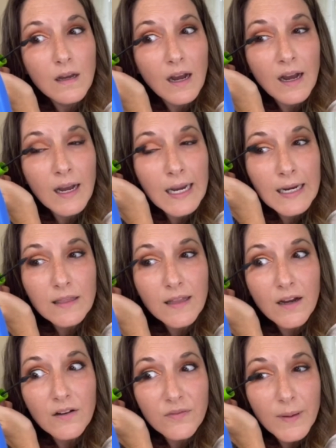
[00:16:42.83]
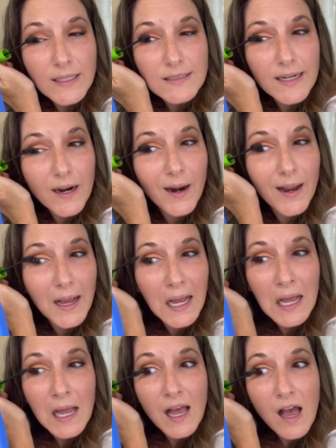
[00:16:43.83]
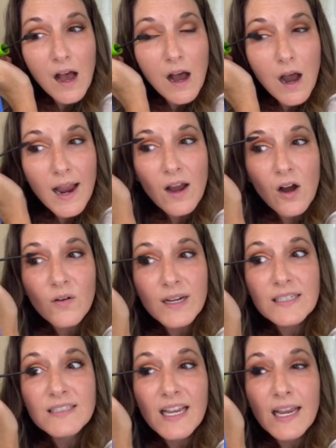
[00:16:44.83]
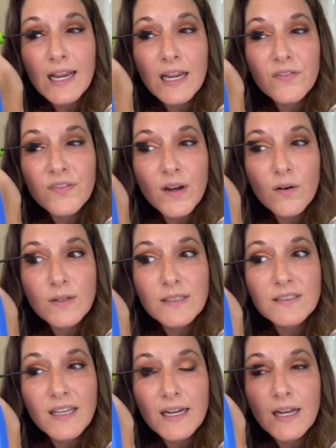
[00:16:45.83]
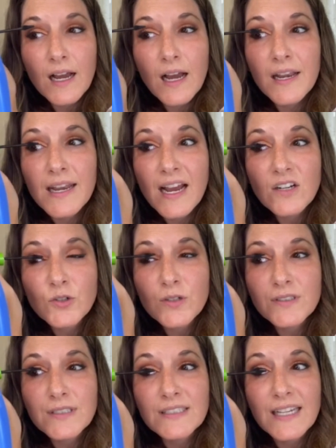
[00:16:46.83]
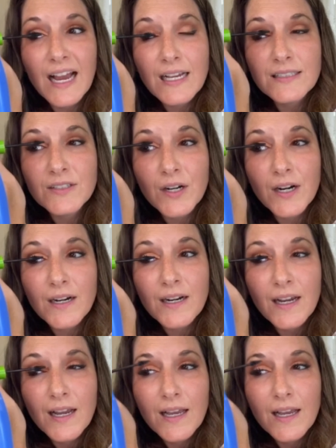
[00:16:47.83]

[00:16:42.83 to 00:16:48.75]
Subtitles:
I love mascara. I always say, if there was like a natural disaster,